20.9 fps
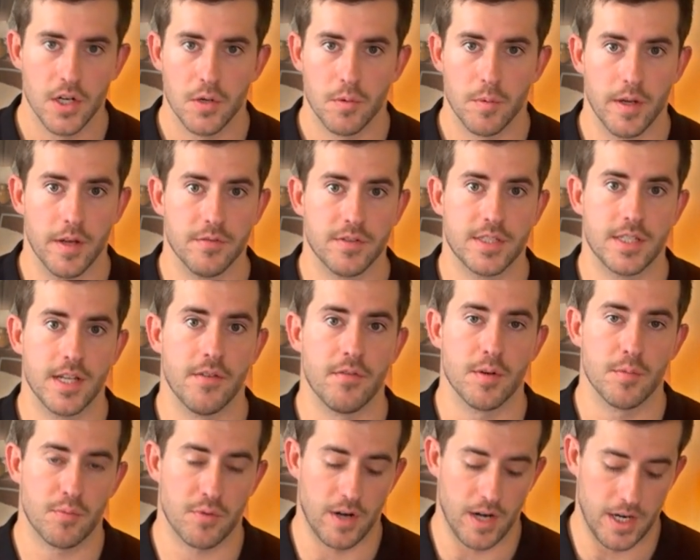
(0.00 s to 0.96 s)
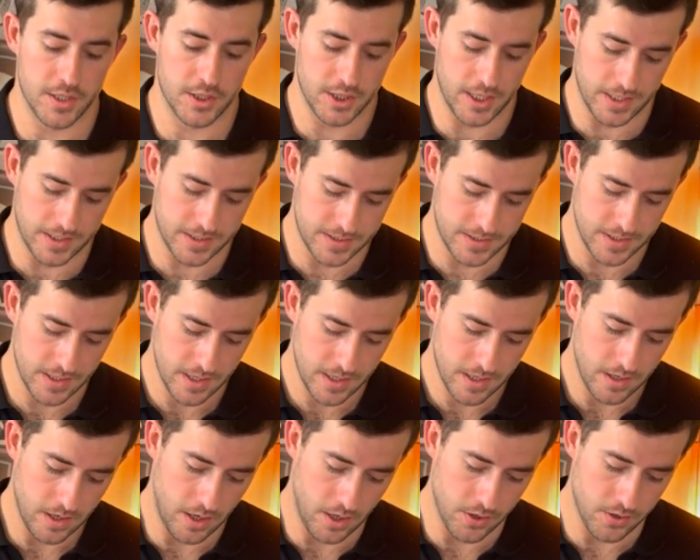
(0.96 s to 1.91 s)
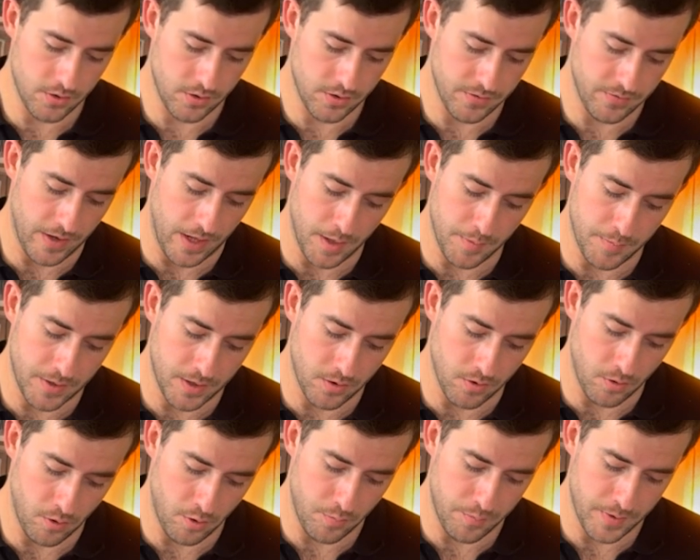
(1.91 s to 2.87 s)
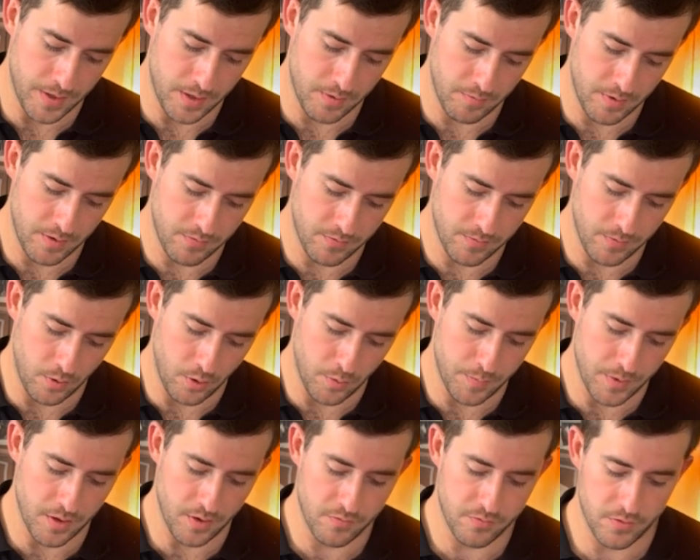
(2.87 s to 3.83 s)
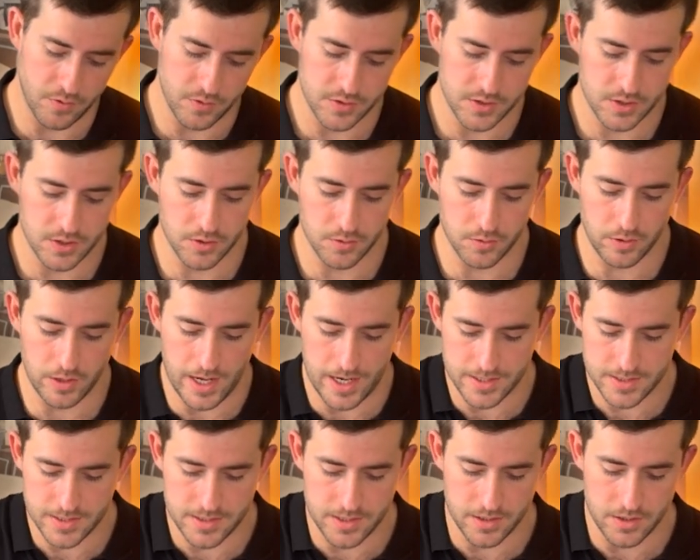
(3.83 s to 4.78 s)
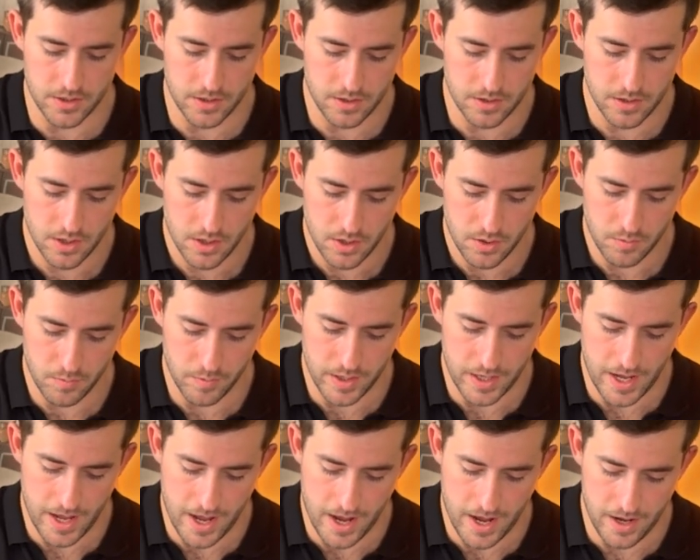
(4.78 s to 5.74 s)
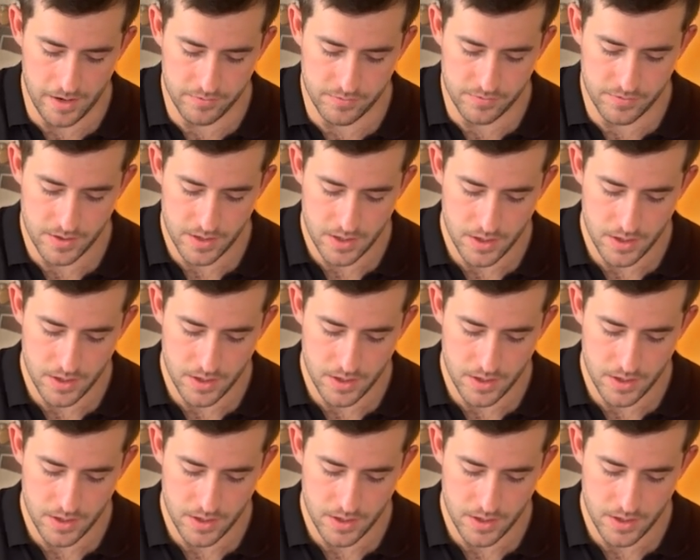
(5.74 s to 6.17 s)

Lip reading: We have 7 projects under development or open. We've opened our first 2 last year. We have